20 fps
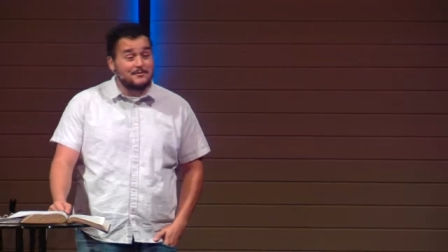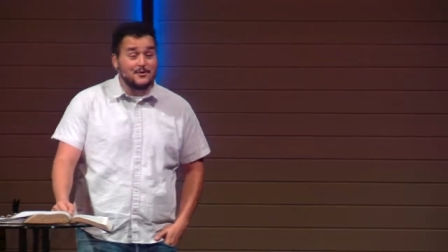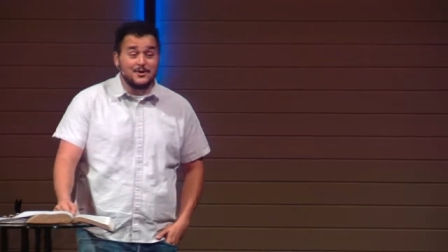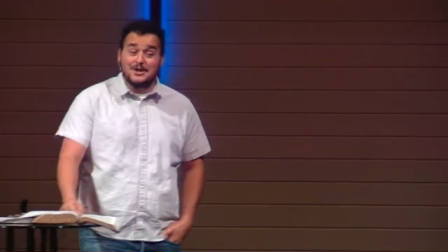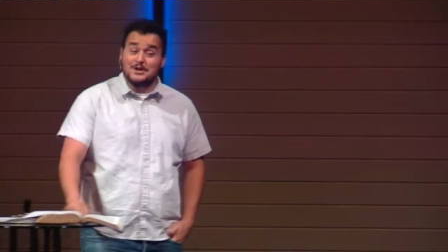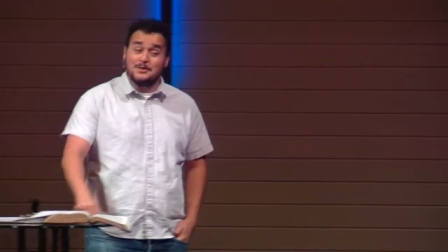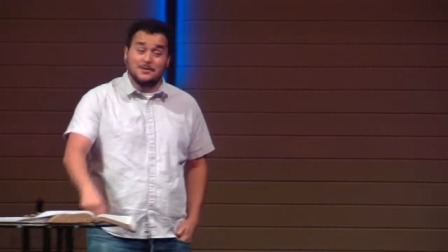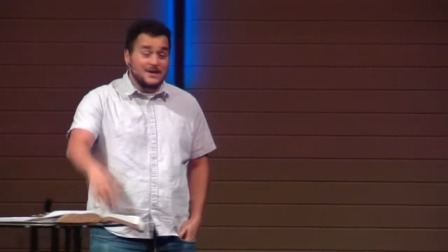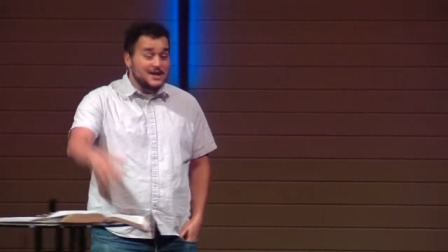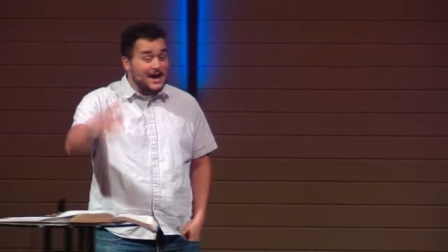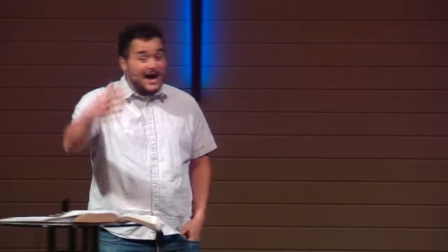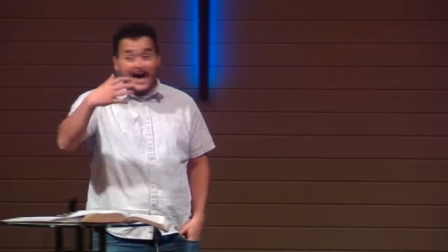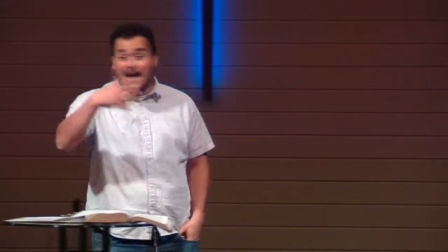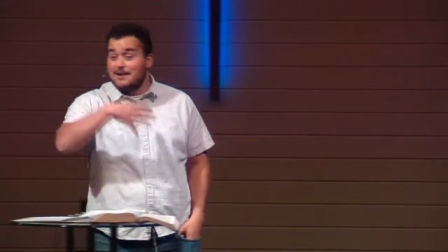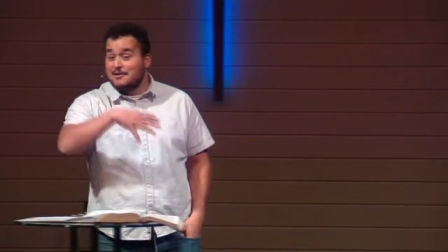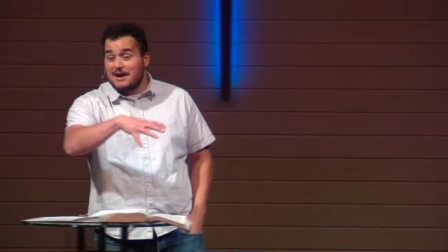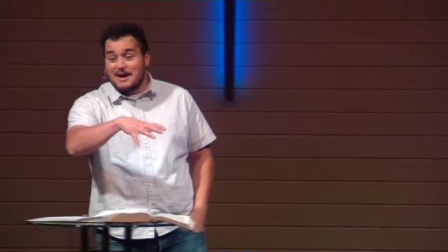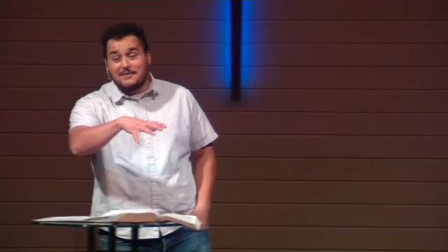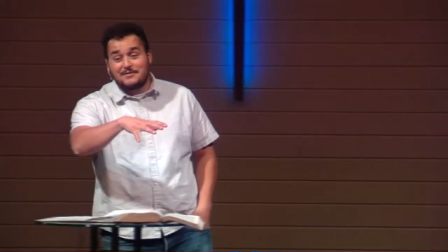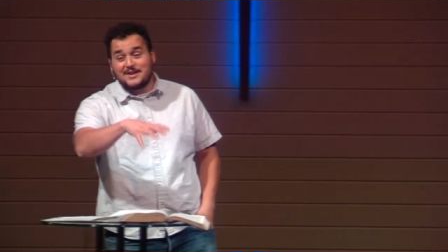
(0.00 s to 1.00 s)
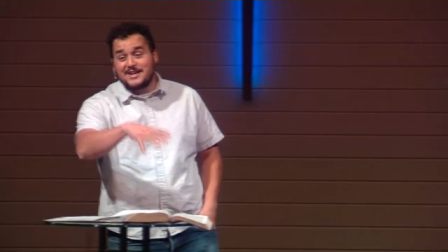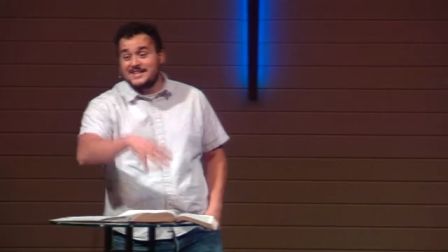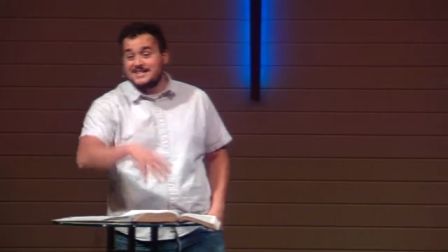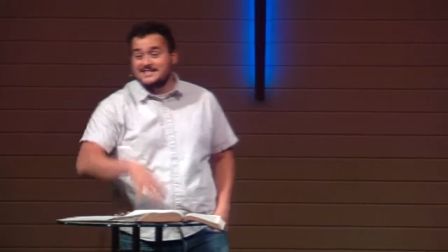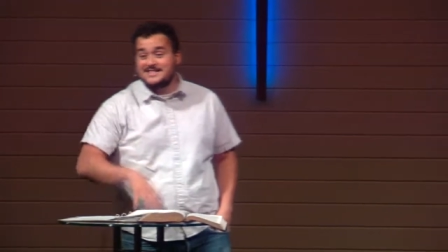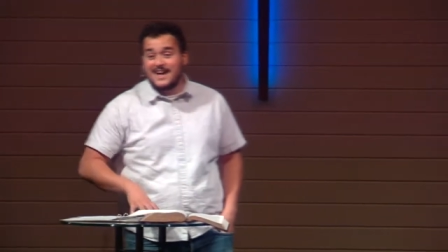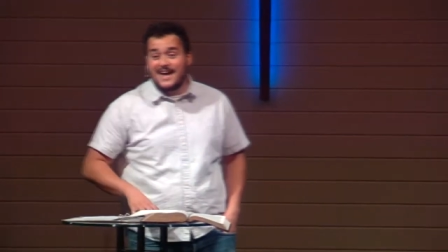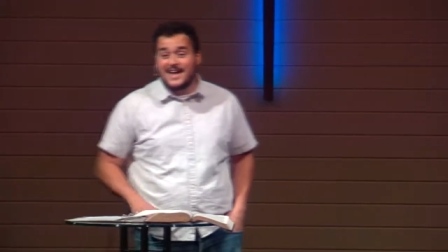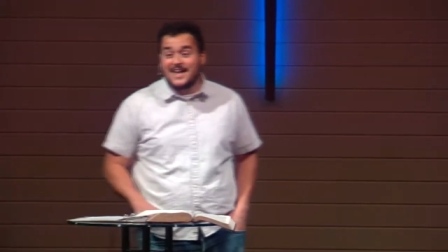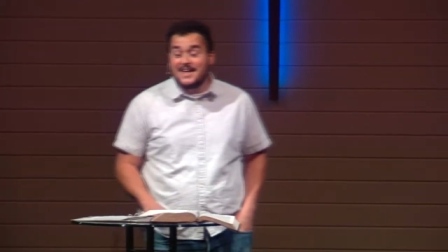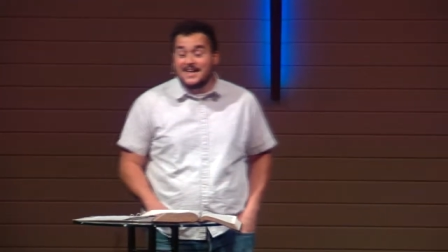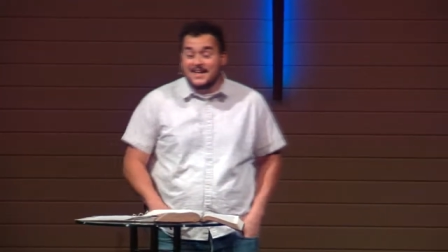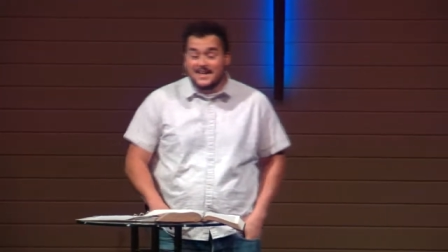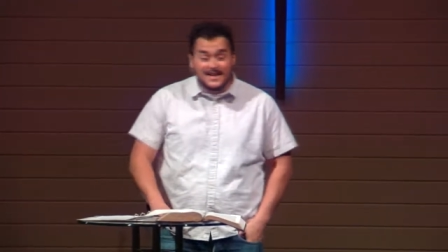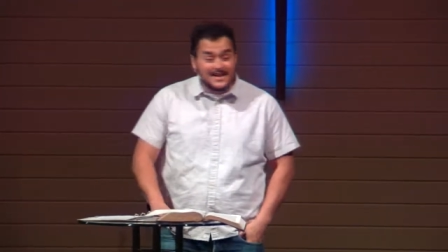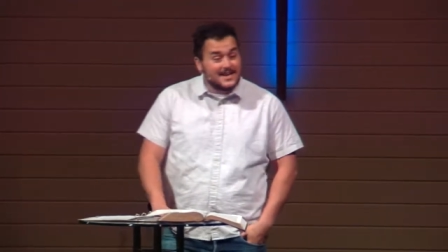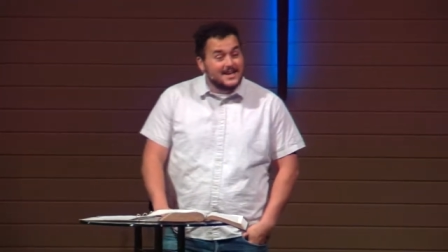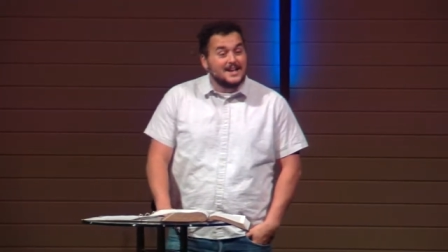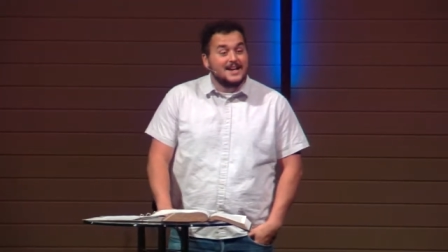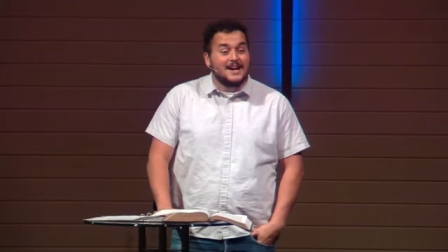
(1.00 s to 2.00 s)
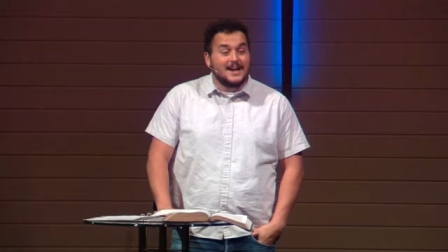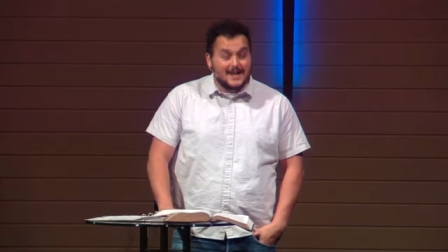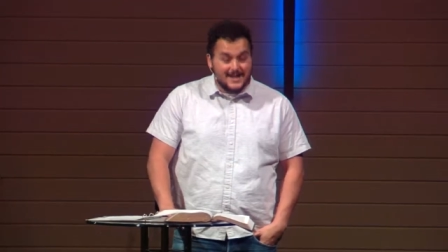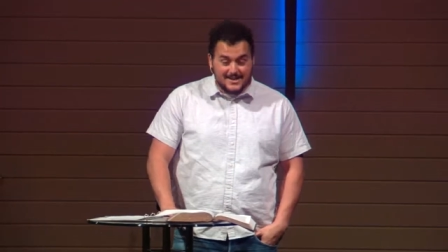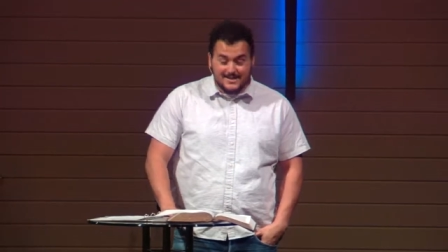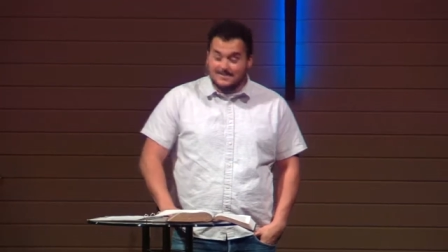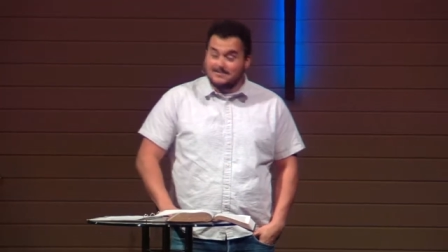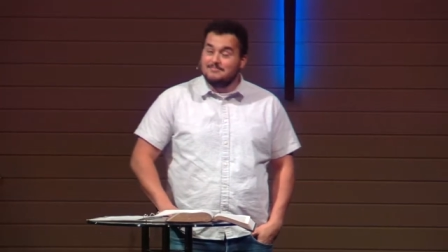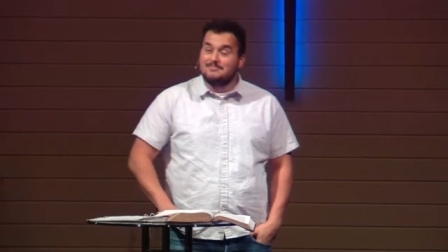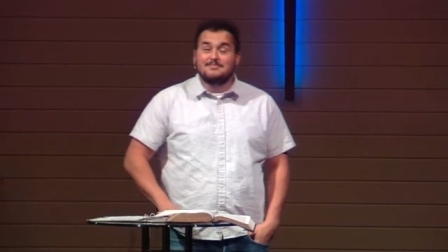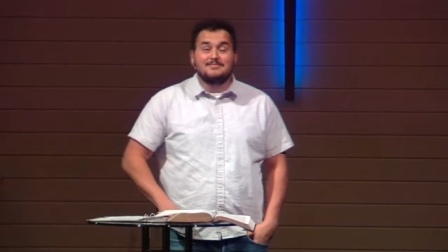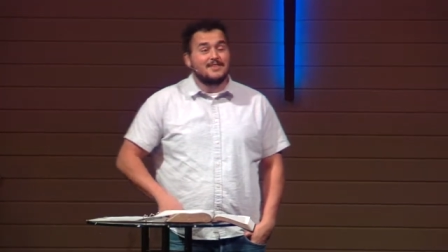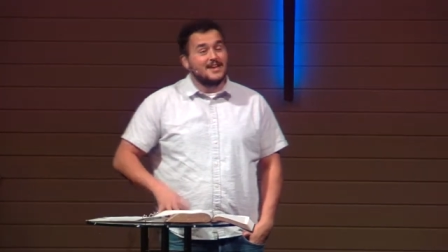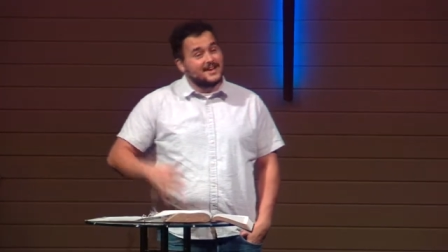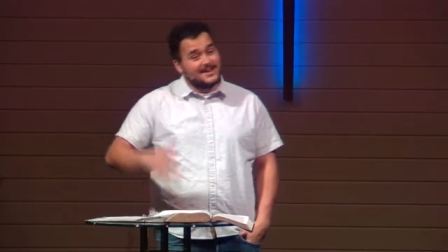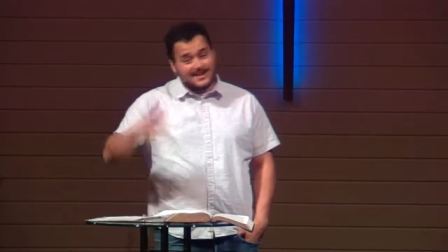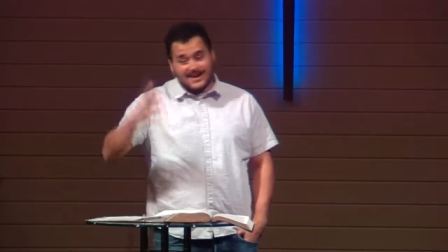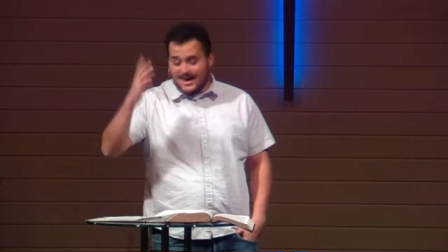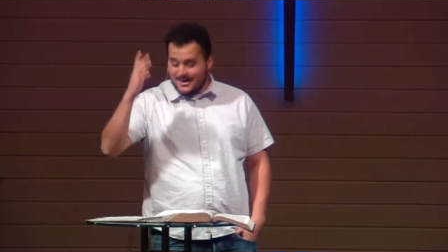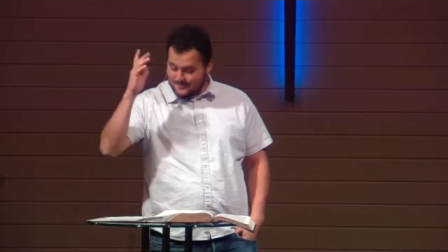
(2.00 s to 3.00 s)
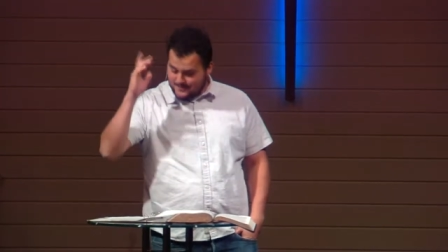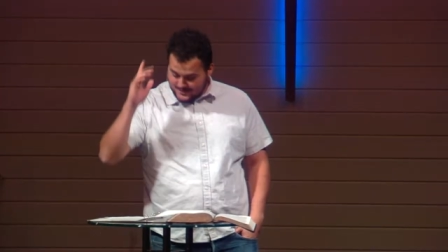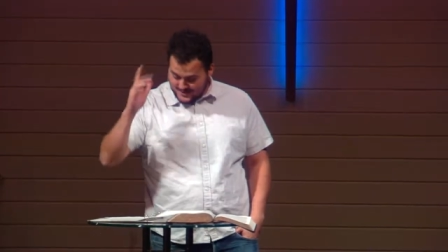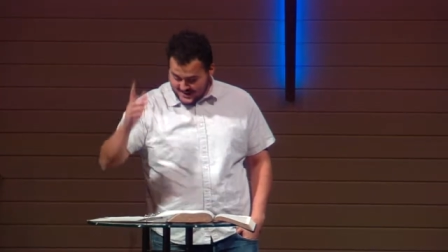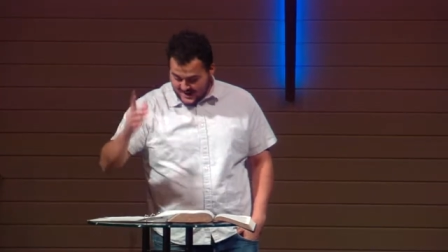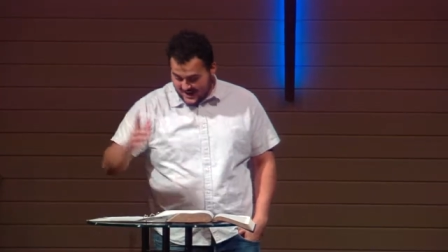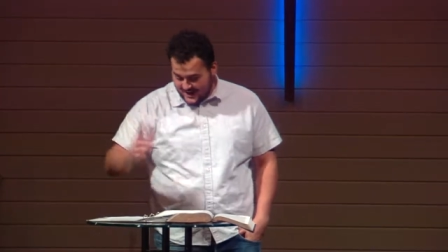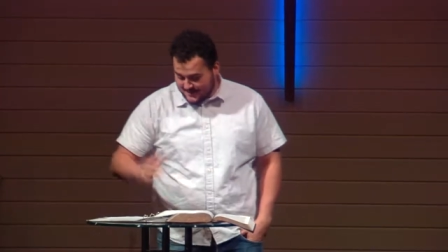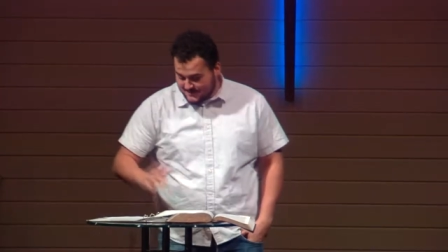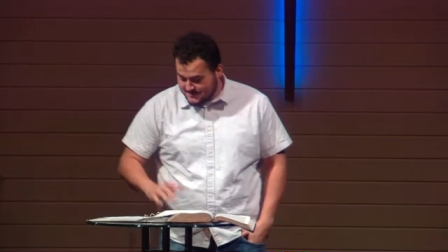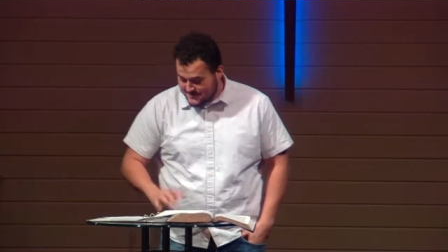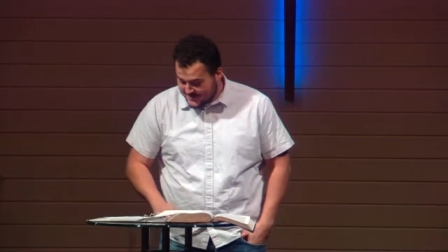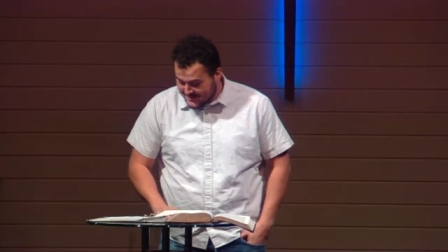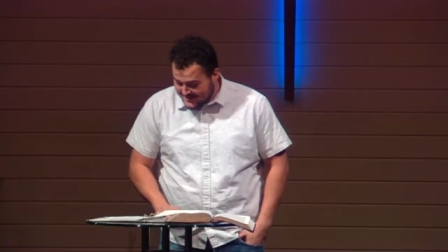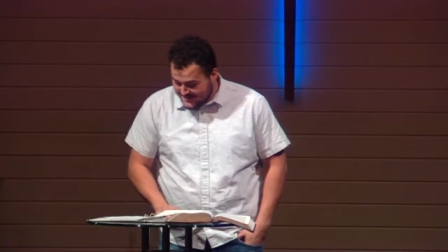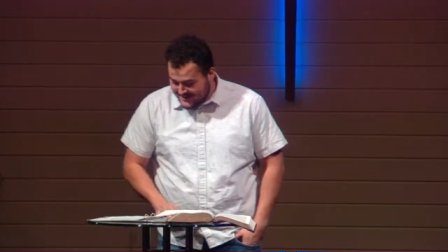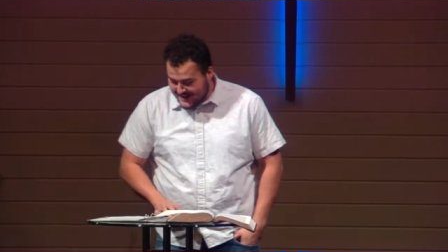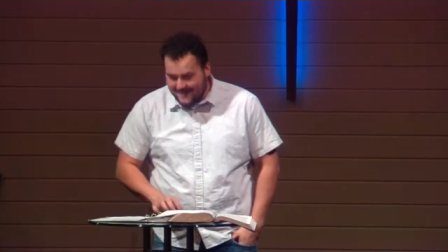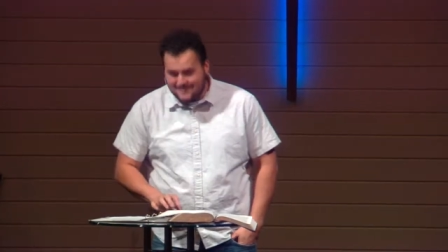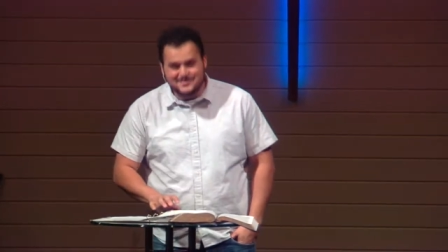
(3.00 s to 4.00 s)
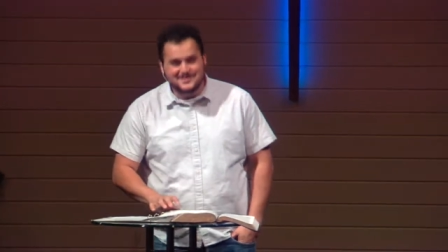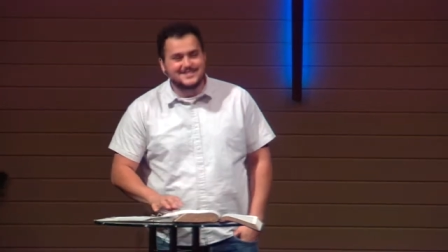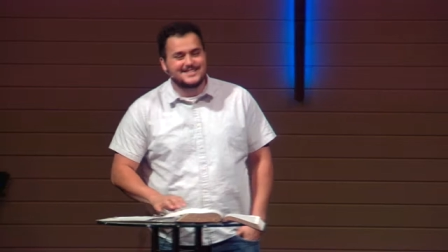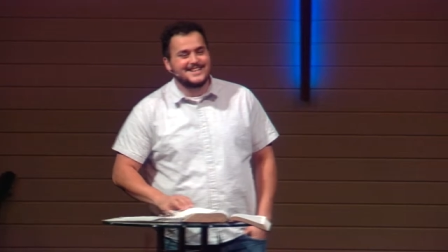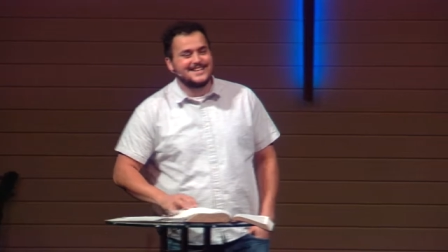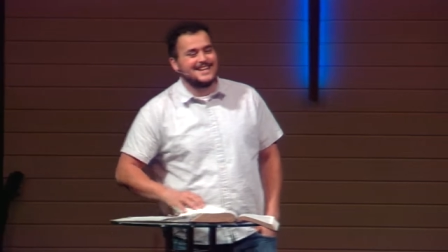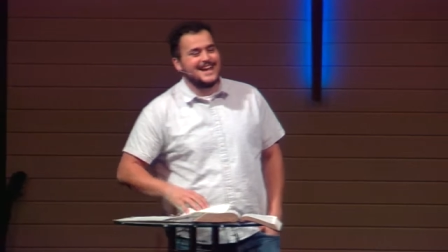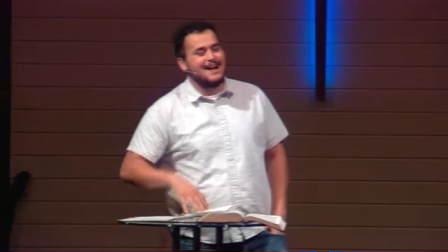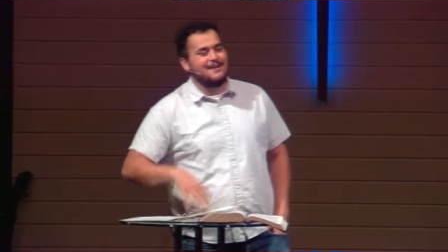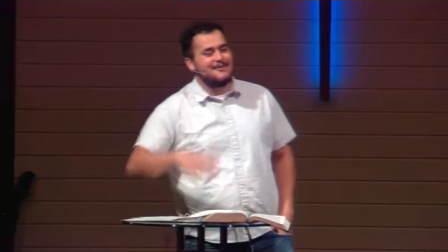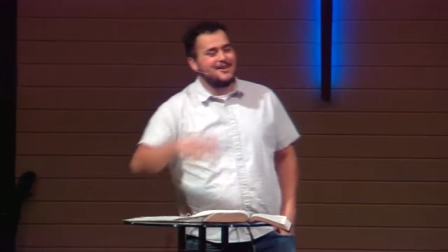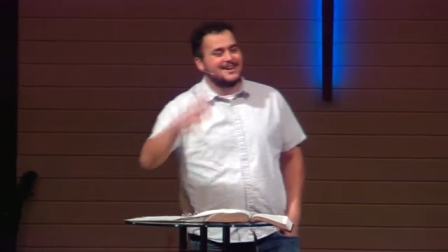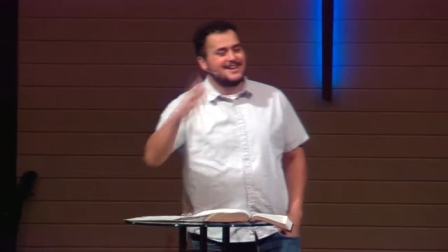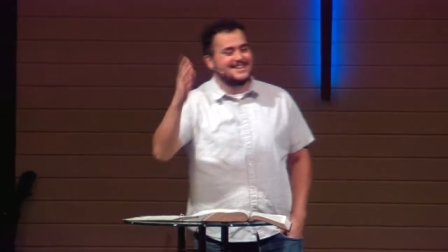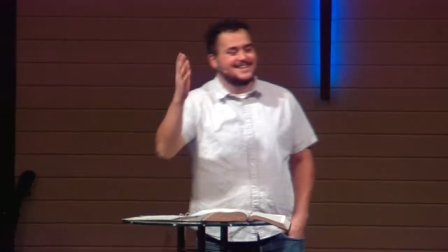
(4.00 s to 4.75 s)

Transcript: for you. I don't have kids yet, and thank God for that." I'm just kidding. I want